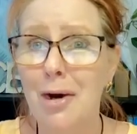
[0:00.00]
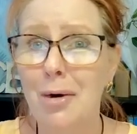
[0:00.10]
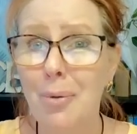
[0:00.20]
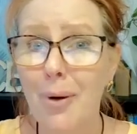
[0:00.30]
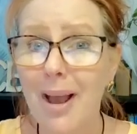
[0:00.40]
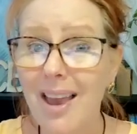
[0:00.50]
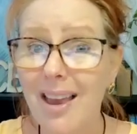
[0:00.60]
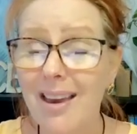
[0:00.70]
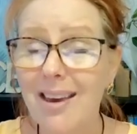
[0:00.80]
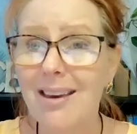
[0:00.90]

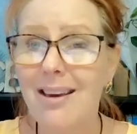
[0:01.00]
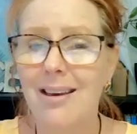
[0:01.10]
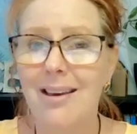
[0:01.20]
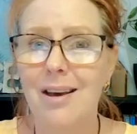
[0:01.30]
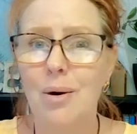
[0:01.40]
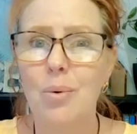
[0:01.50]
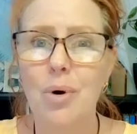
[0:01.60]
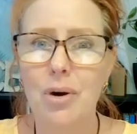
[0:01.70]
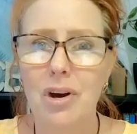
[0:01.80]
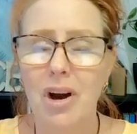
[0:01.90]
quick
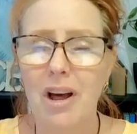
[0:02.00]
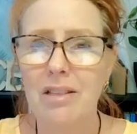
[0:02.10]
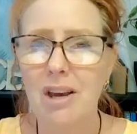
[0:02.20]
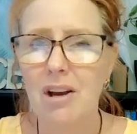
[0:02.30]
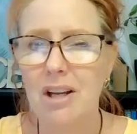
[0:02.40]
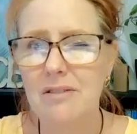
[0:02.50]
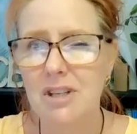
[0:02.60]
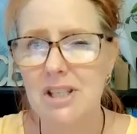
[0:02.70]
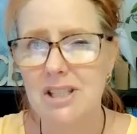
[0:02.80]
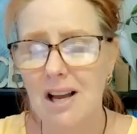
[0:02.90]
work I think I'd
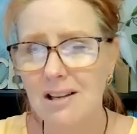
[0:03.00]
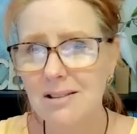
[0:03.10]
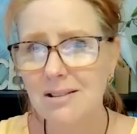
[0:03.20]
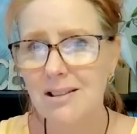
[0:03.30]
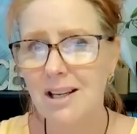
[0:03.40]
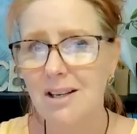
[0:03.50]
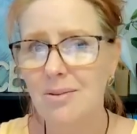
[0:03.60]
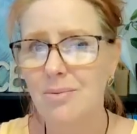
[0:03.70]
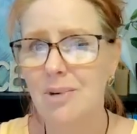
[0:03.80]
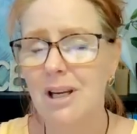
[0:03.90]
ever done
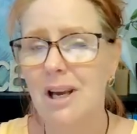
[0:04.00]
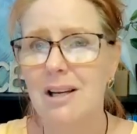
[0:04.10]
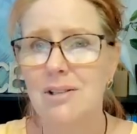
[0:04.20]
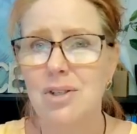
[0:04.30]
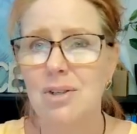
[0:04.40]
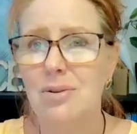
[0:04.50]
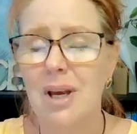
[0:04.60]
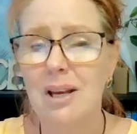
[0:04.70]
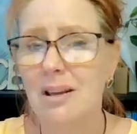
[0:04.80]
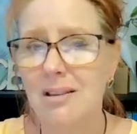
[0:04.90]
in regard to
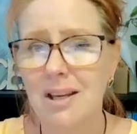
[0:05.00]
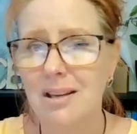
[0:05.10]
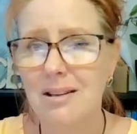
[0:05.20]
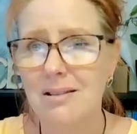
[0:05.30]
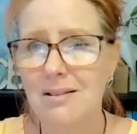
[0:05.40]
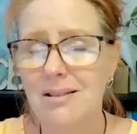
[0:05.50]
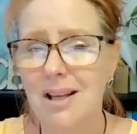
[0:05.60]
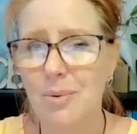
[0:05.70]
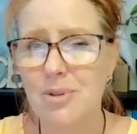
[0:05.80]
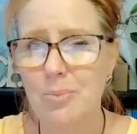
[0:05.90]
anything
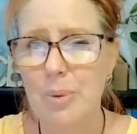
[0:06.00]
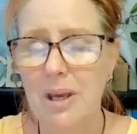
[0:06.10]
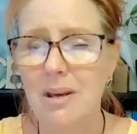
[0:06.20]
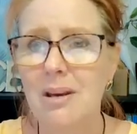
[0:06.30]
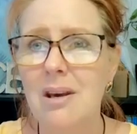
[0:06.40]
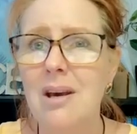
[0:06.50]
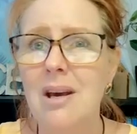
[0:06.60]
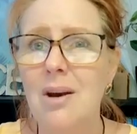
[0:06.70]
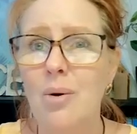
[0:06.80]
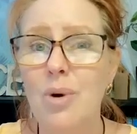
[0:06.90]
that was big
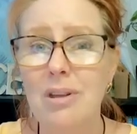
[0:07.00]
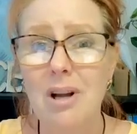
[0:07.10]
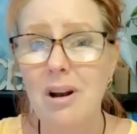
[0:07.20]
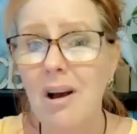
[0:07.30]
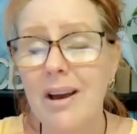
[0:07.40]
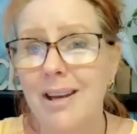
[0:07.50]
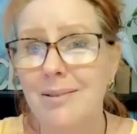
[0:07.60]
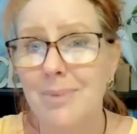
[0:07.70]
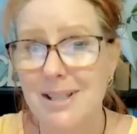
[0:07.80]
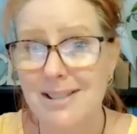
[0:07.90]
with a
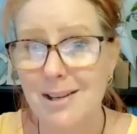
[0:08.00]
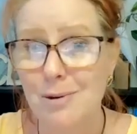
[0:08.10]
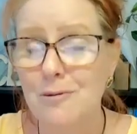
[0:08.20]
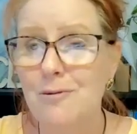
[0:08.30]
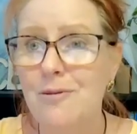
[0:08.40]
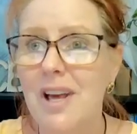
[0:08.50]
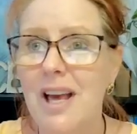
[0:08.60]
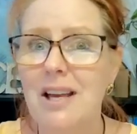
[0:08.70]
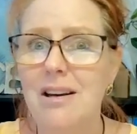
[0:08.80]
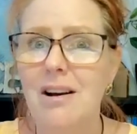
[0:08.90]
client myself.
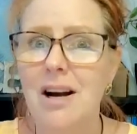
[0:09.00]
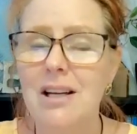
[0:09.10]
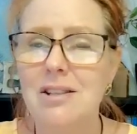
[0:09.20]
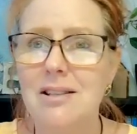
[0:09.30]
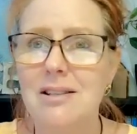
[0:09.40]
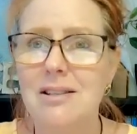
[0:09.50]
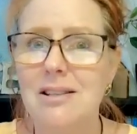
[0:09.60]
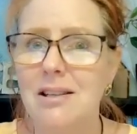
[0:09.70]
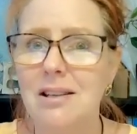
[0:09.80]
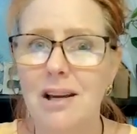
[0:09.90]
And I
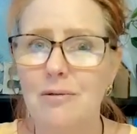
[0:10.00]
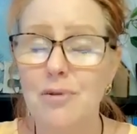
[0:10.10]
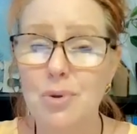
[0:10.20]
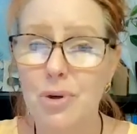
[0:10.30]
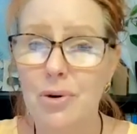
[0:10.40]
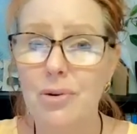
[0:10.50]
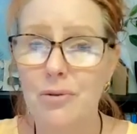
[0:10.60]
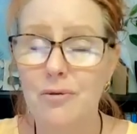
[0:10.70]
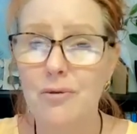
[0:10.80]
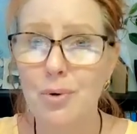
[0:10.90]
just, yeah, full
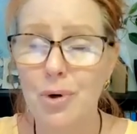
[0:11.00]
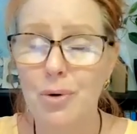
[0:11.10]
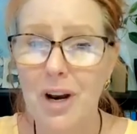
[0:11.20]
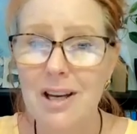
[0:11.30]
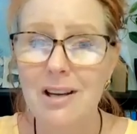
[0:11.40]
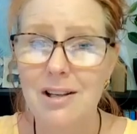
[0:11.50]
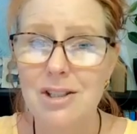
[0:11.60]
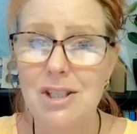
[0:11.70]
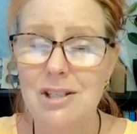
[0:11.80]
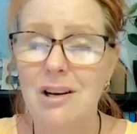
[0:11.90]

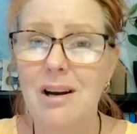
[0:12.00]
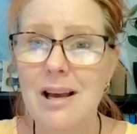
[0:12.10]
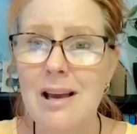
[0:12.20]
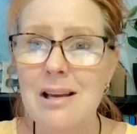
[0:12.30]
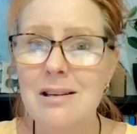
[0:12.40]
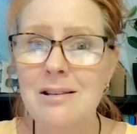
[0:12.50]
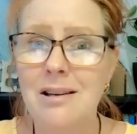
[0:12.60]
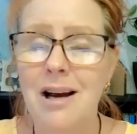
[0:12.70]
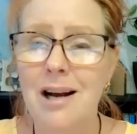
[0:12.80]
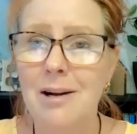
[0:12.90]
credit to Diane.